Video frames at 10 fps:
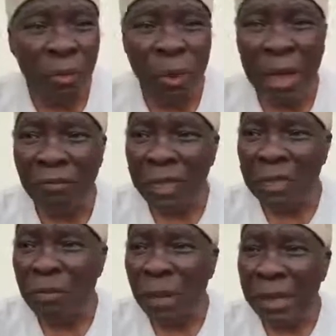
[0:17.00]
we have
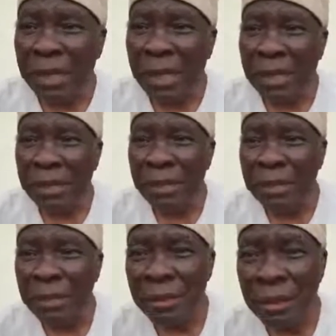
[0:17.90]
expanded
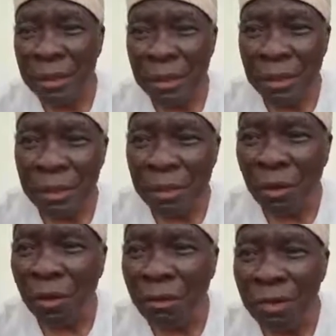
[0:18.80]
to
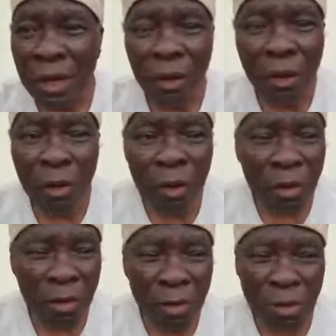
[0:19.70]
cover
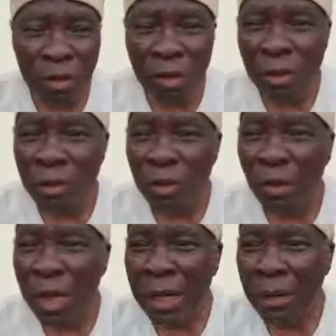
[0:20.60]
all
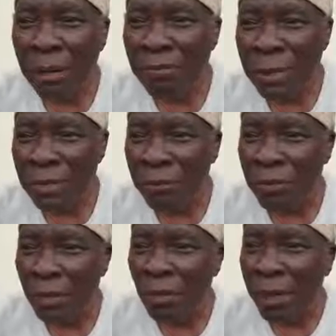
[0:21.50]
local governments of
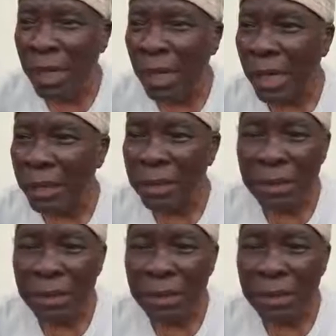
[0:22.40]
Yoruba land.